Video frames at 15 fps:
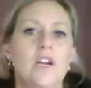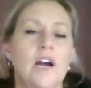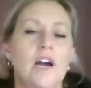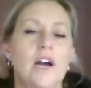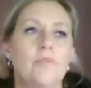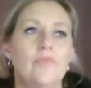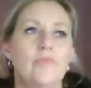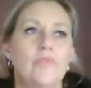
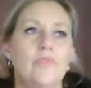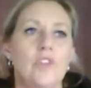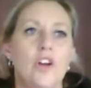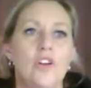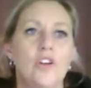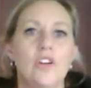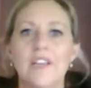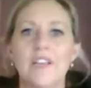um,
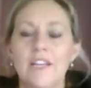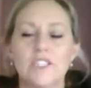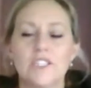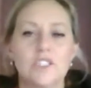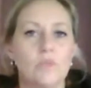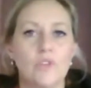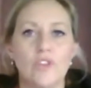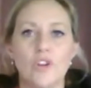no
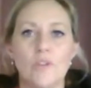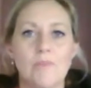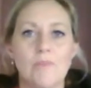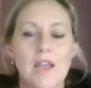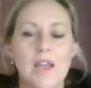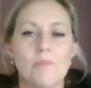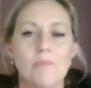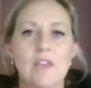connection with her
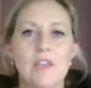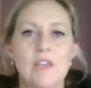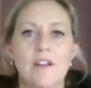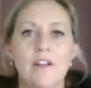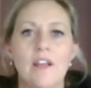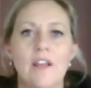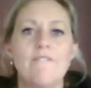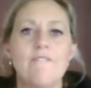baby
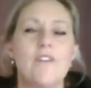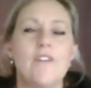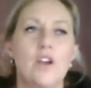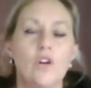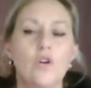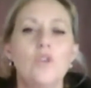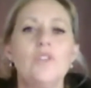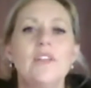and, and,
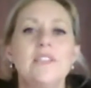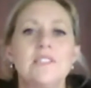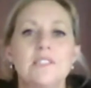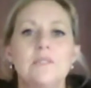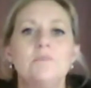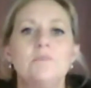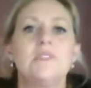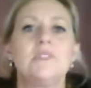and all these
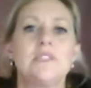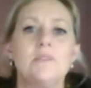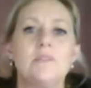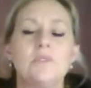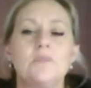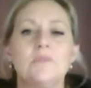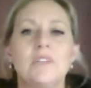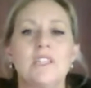
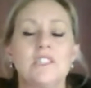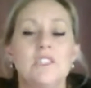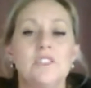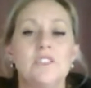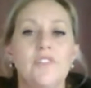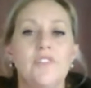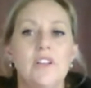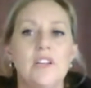symptoms that she's
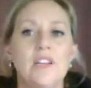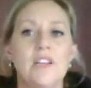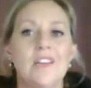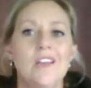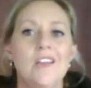feeling.